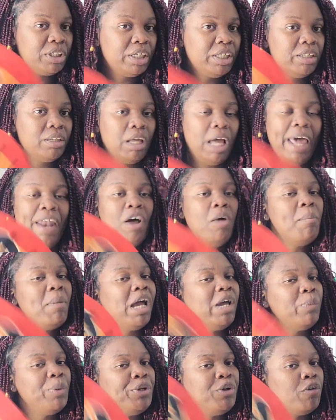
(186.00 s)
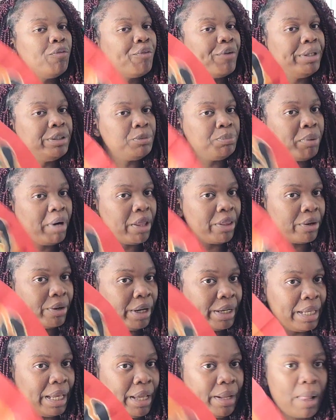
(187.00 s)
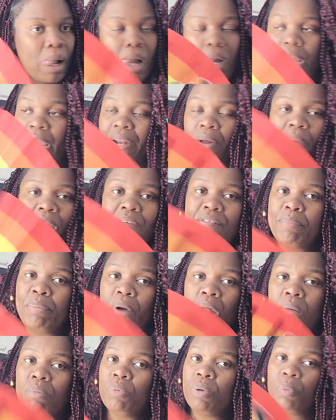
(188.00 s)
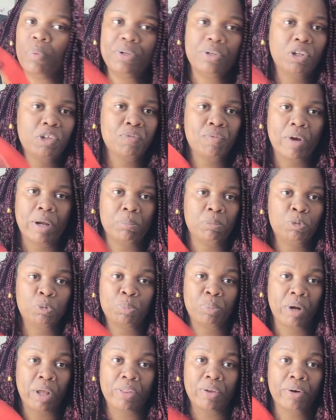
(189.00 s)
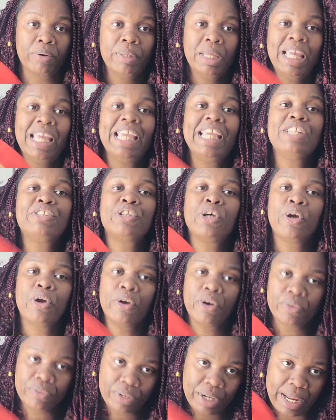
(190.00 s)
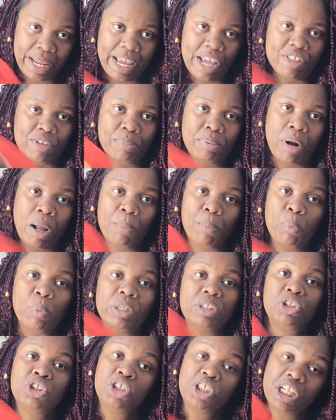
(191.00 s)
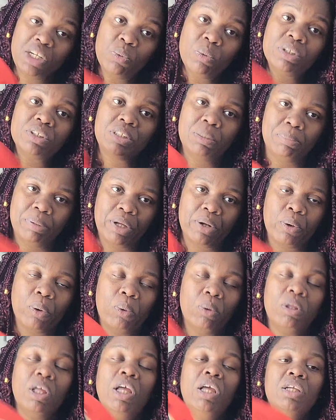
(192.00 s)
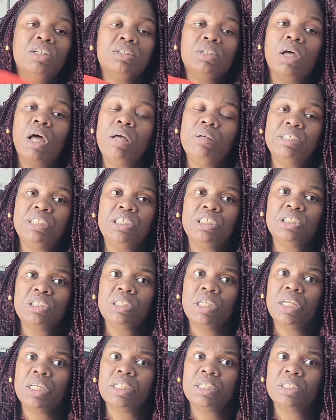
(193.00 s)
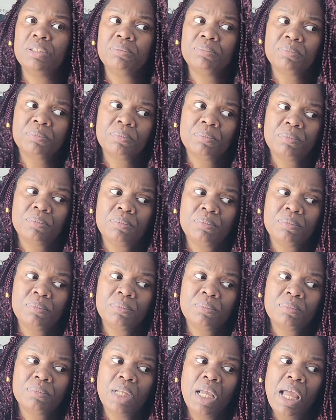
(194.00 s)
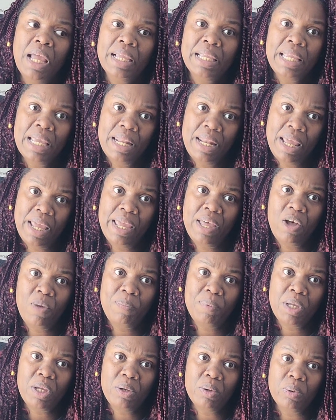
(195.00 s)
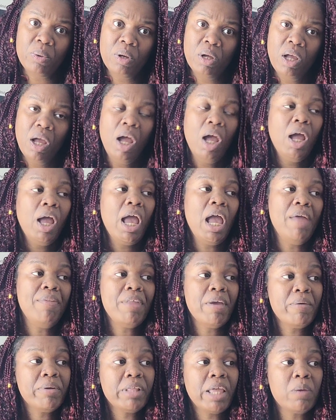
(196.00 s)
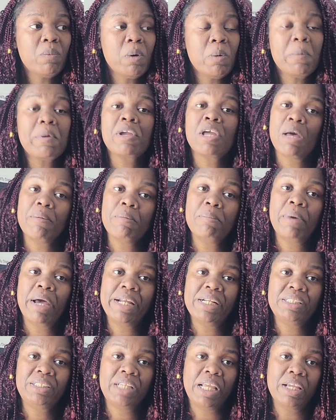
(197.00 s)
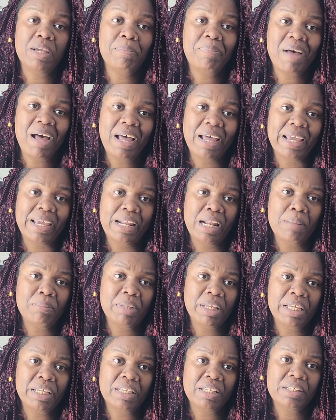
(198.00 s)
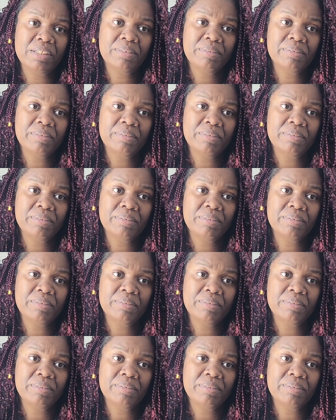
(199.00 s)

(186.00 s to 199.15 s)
like, I don't mind window friend's brother. Again, I don't have a problem with window friend's brother. It's her that I had the problem with. She was the butthole. So I was just like, can I help you? And they were like, we were coming by to say goodbye. And I'm like,